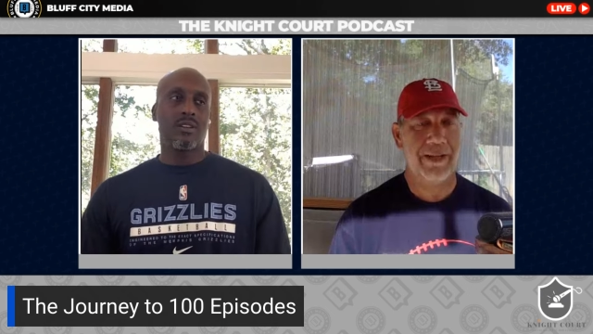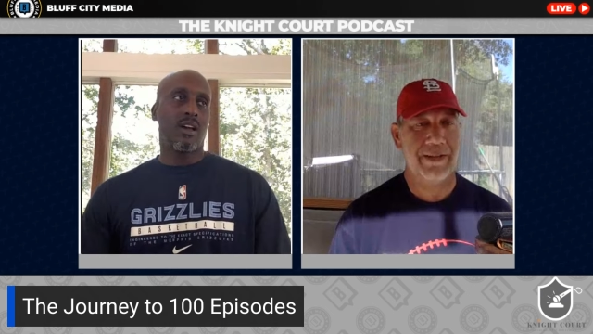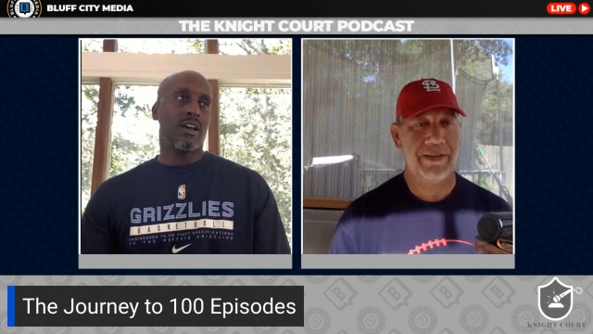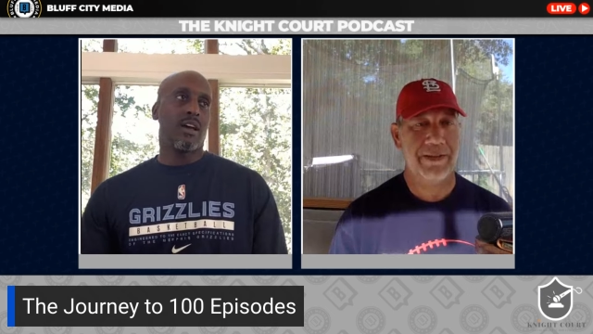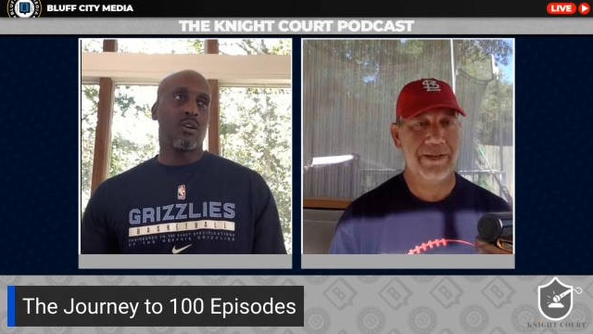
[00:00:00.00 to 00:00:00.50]
Speaker 1: uh,
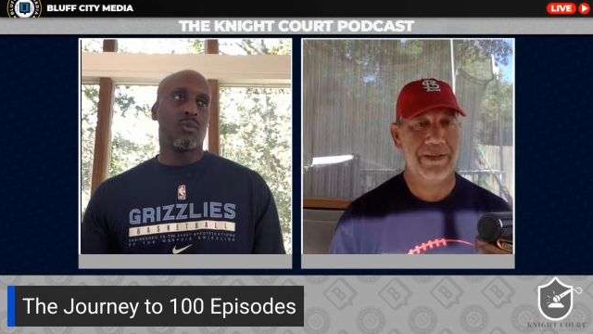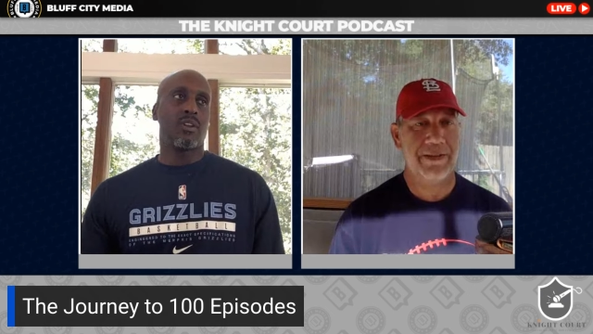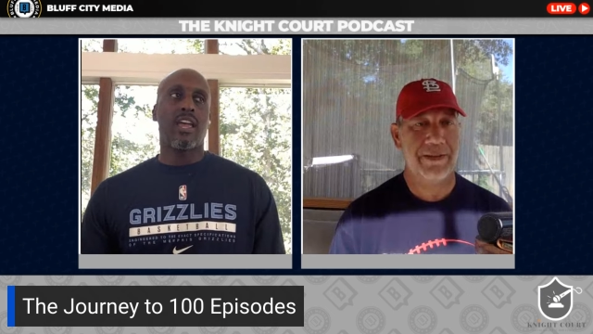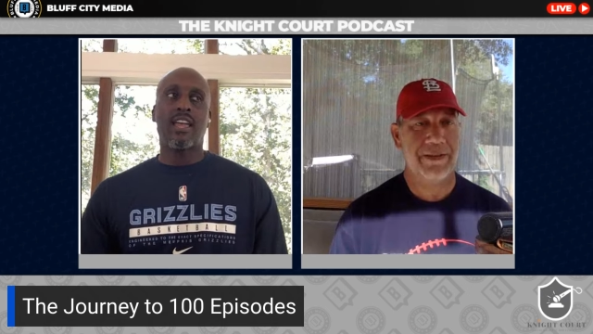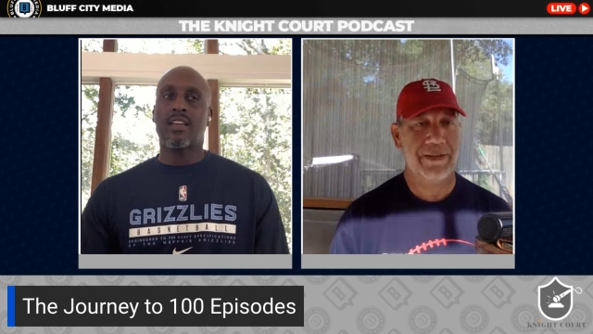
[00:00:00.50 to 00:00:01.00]
I don't
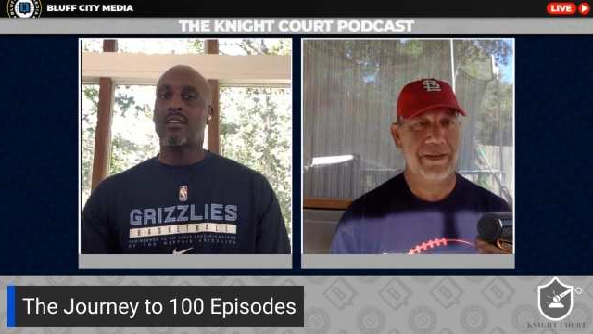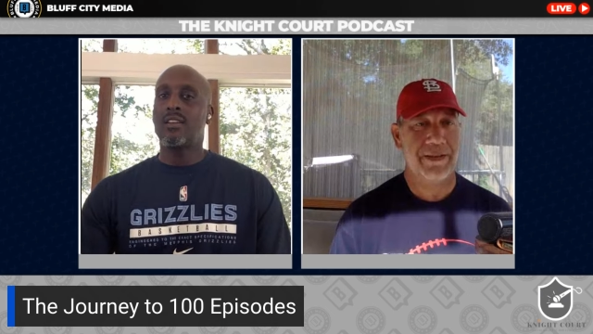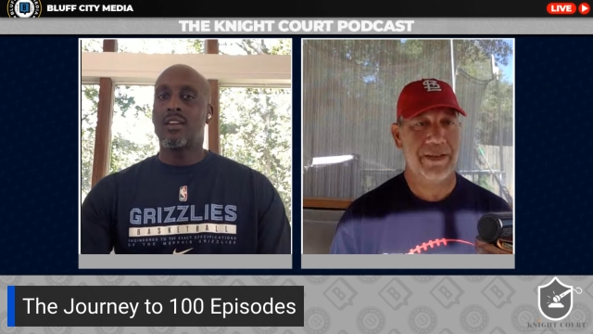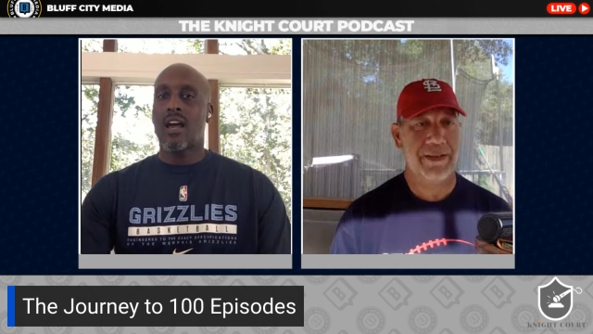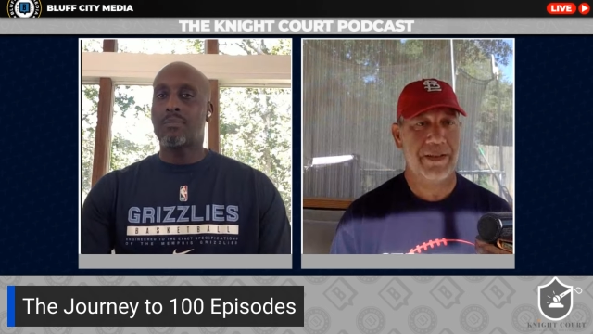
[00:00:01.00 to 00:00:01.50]
want, and
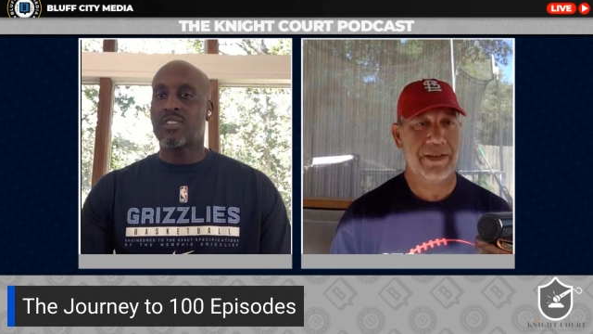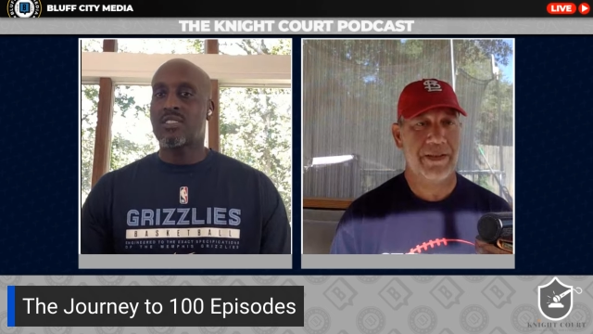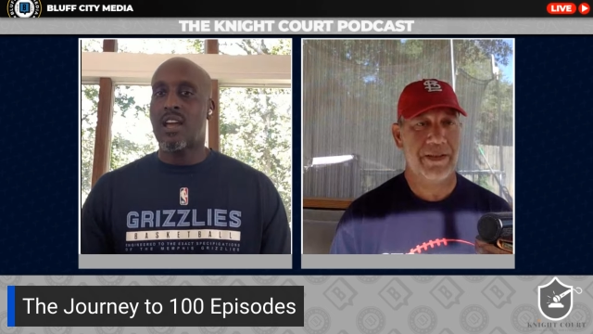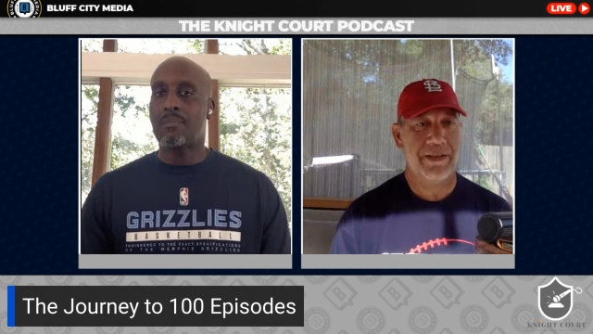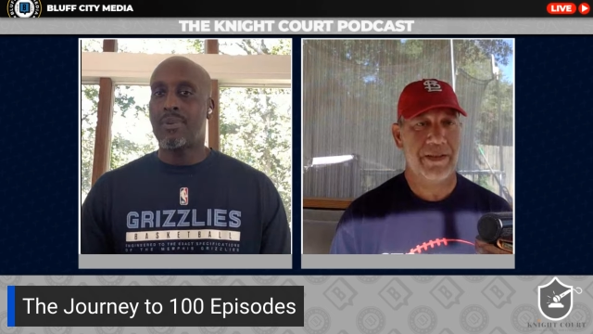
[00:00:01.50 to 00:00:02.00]
I'm just
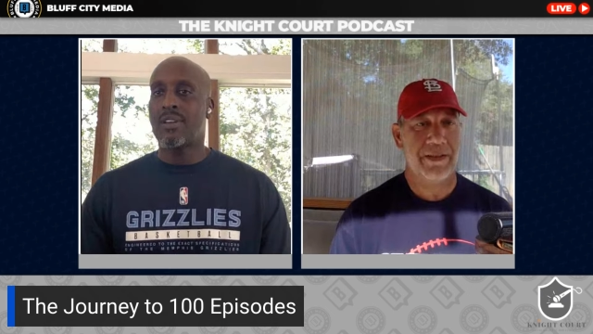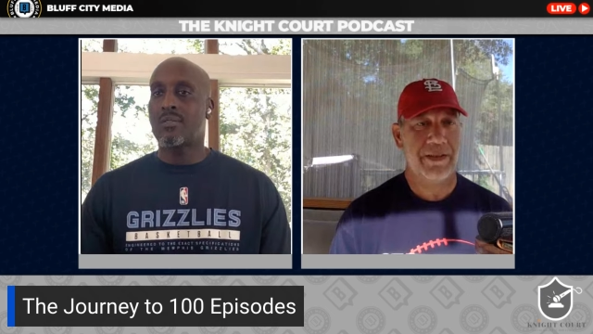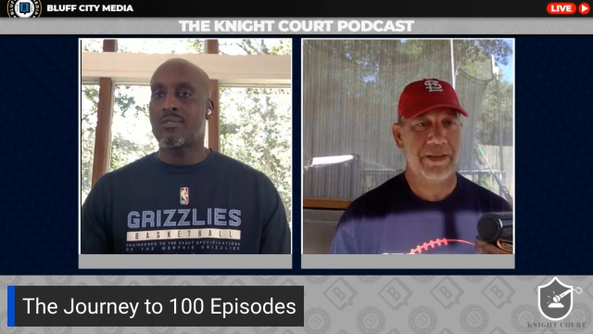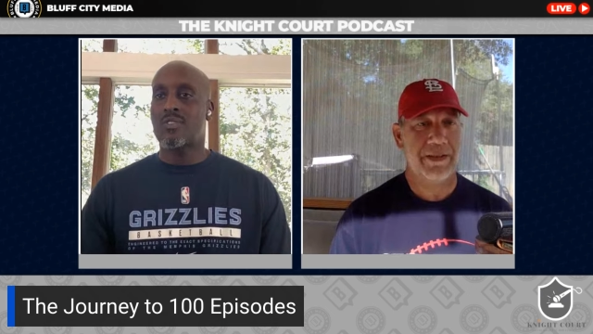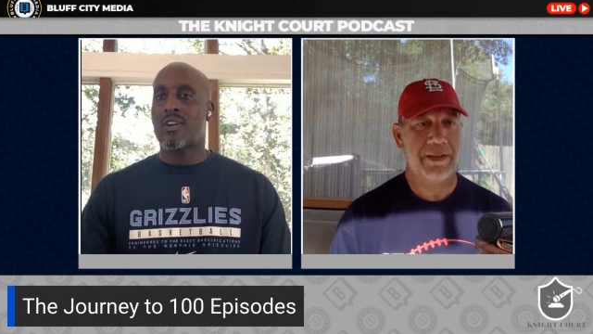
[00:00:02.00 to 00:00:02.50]
not big
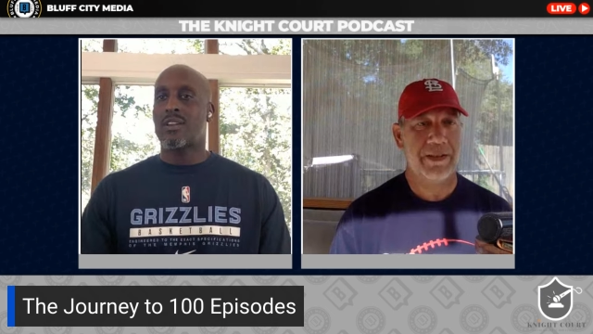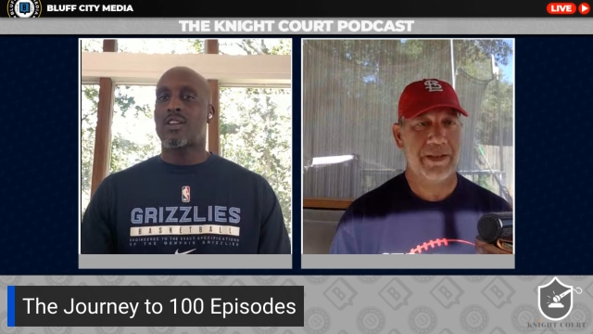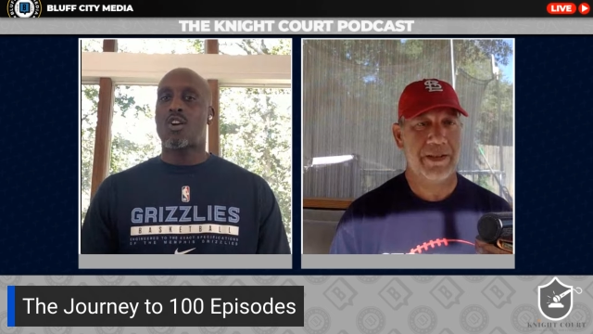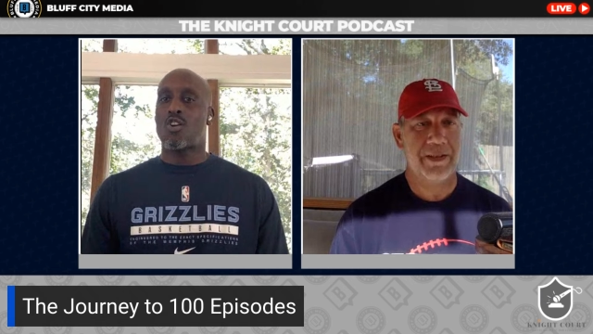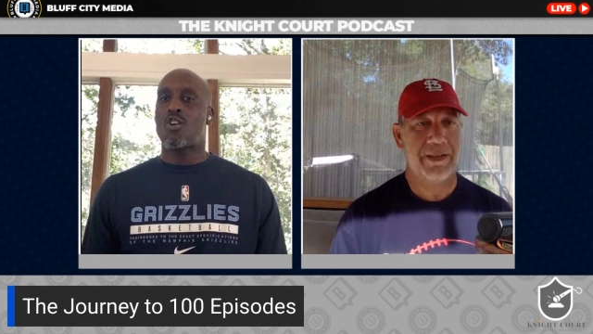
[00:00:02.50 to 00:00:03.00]
on trying to
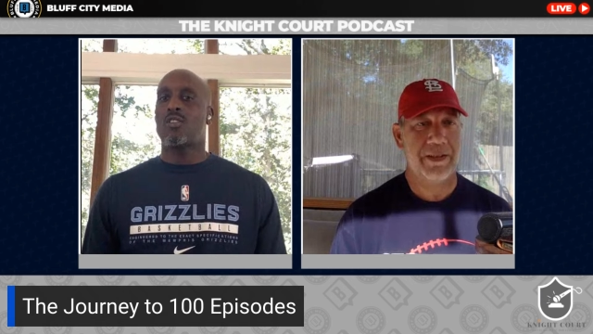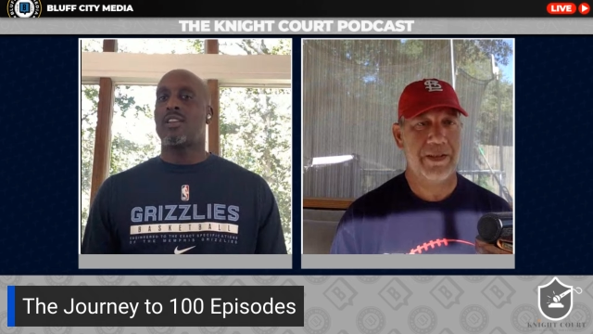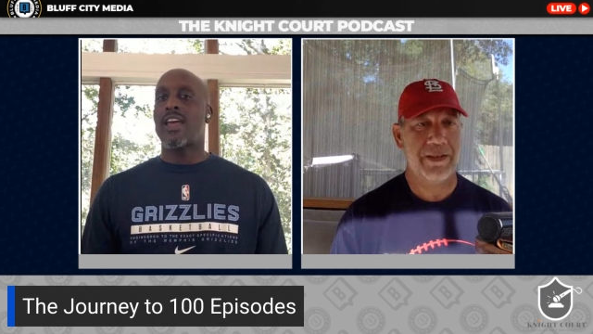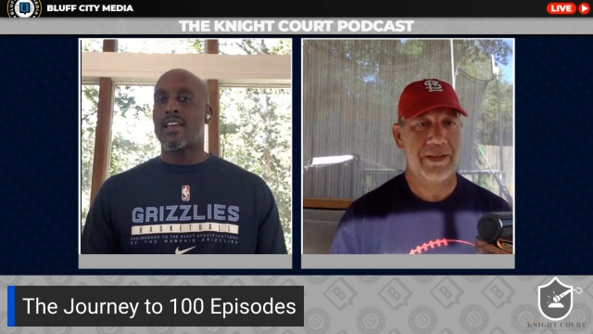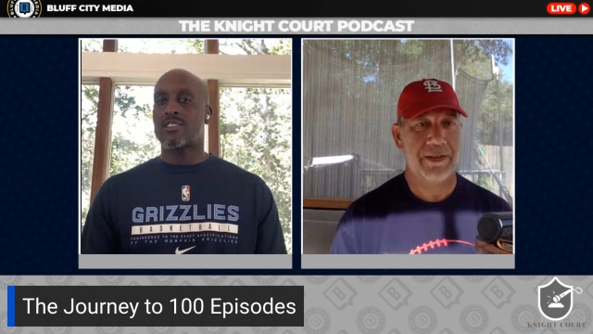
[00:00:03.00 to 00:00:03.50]
call
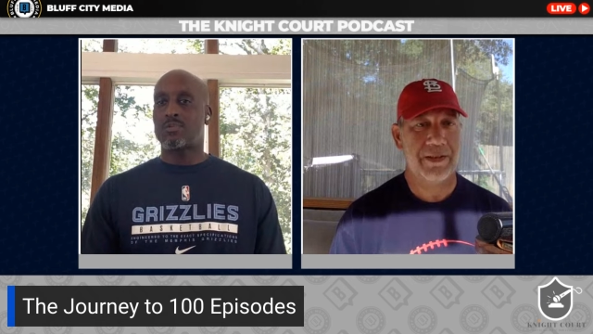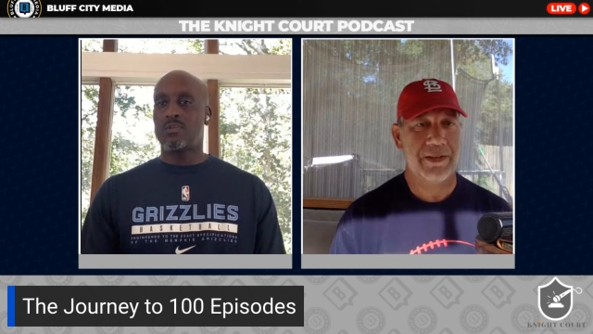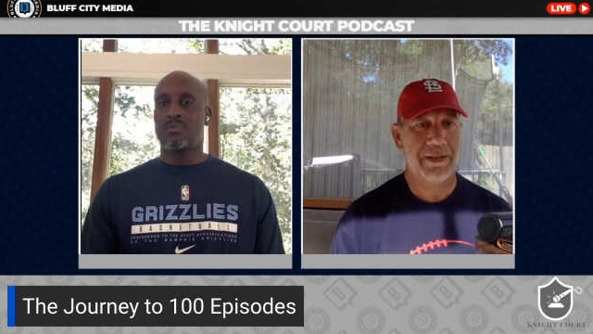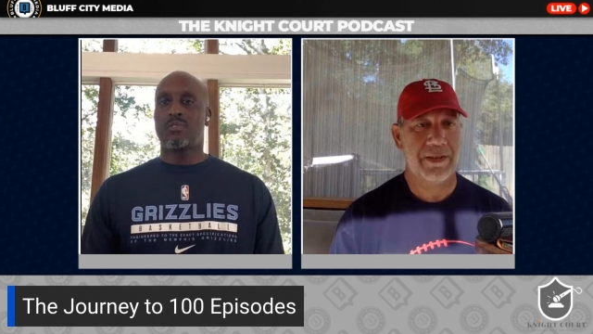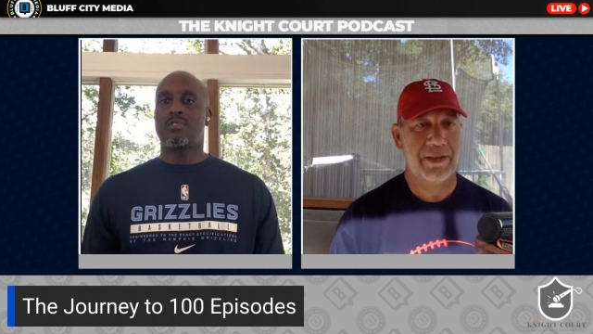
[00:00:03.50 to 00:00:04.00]
and ask
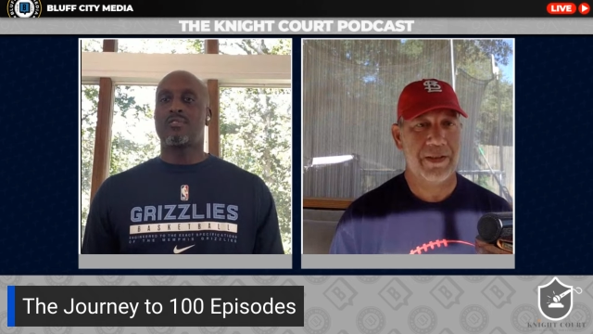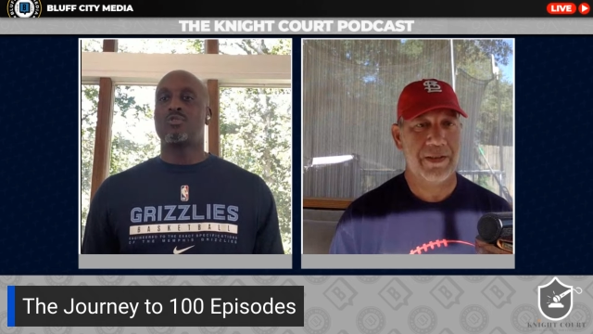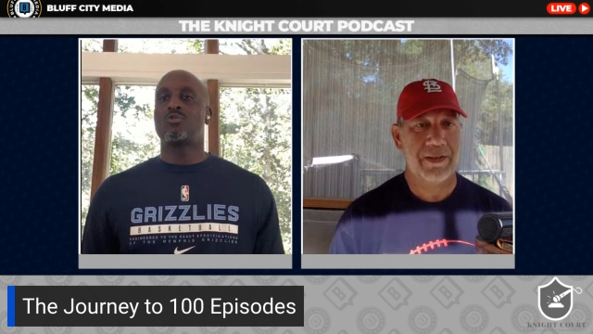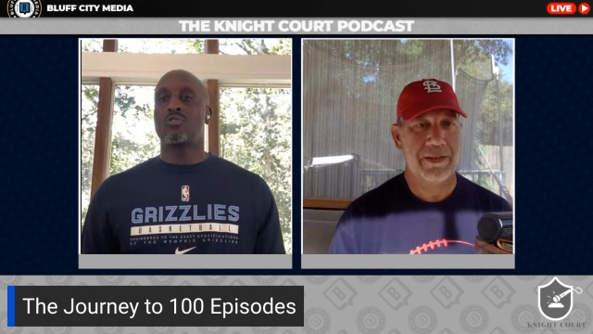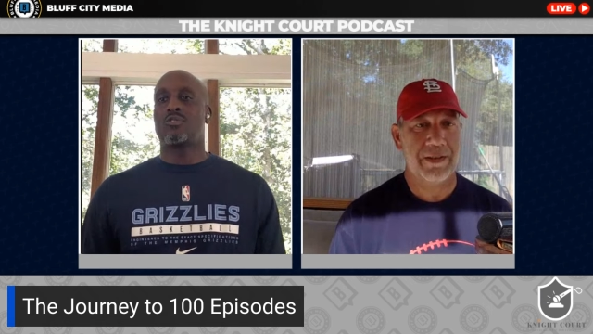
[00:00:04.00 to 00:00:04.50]
people to do the